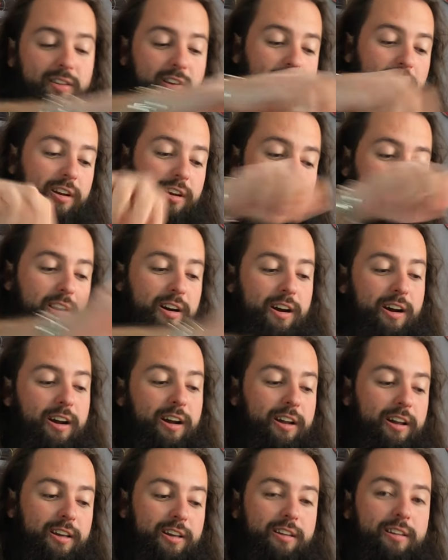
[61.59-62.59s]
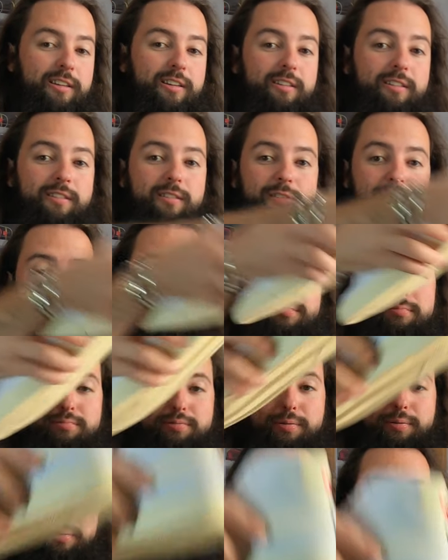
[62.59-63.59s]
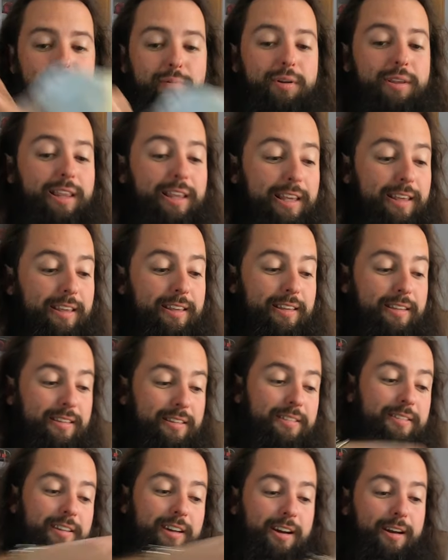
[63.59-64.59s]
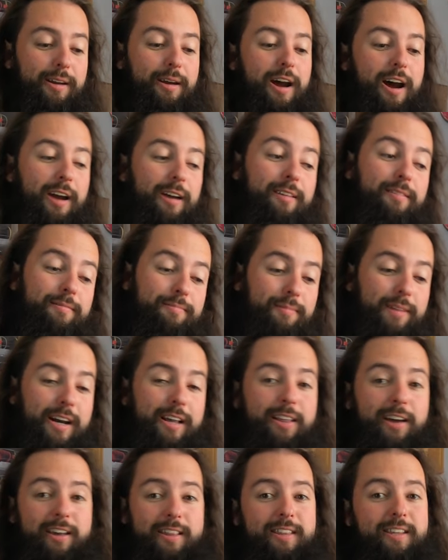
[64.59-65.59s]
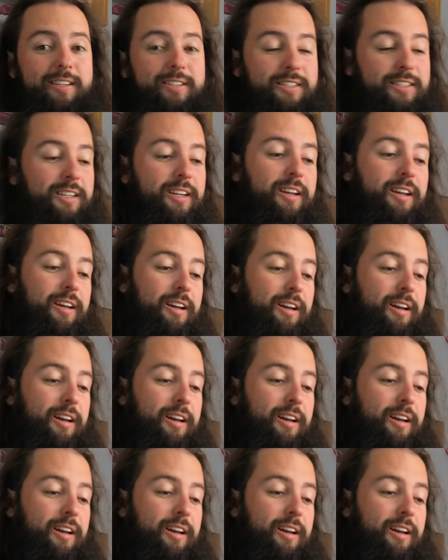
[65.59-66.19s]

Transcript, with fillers: Like I really I I, I like these.